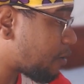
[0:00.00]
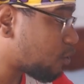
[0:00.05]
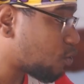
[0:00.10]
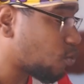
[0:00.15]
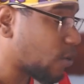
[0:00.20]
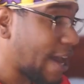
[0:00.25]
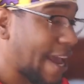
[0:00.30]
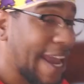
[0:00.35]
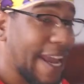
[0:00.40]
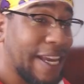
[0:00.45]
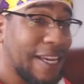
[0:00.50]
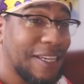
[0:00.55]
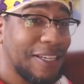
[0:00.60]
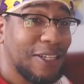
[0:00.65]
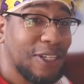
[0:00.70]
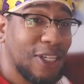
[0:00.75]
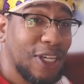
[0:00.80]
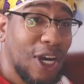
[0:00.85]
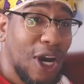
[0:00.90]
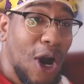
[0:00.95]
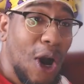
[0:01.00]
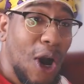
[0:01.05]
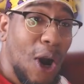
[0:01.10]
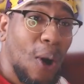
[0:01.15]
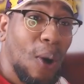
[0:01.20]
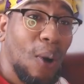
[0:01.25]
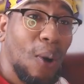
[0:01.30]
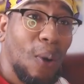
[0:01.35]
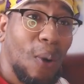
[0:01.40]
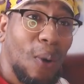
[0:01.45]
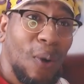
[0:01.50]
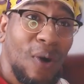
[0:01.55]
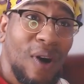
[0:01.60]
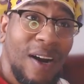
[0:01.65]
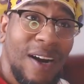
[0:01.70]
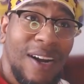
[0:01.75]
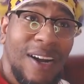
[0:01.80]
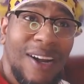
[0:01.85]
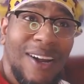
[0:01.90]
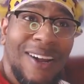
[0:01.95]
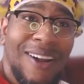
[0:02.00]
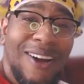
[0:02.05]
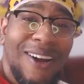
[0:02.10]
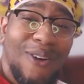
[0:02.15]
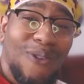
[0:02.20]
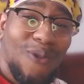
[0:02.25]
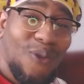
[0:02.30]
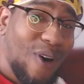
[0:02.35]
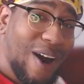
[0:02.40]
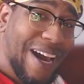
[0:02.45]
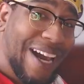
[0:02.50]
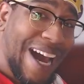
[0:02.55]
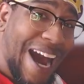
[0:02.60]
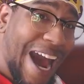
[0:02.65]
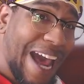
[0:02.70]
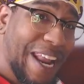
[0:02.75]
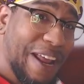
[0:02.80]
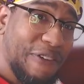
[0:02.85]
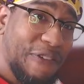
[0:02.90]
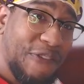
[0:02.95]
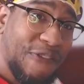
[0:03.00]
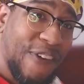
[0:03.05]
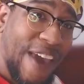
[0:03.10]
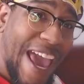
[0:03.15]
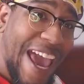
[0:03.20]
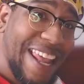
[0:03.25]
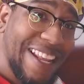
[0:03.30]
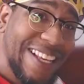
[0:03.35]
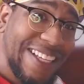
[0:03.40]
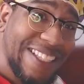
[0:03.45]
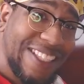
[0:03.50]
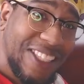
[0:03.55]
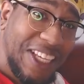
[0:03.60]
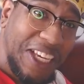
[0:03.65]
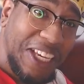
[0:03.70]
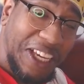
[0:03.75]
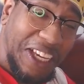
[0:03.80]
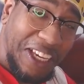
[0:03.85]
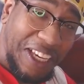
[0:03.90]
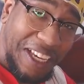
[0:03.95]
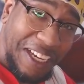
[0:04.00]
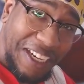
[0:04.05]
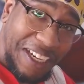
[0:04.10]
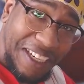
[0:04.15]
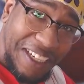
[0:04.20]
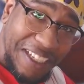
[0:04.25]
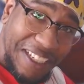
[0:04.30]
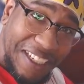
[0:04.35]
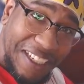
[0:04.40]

you. Hey, yo. What kind of fantasy?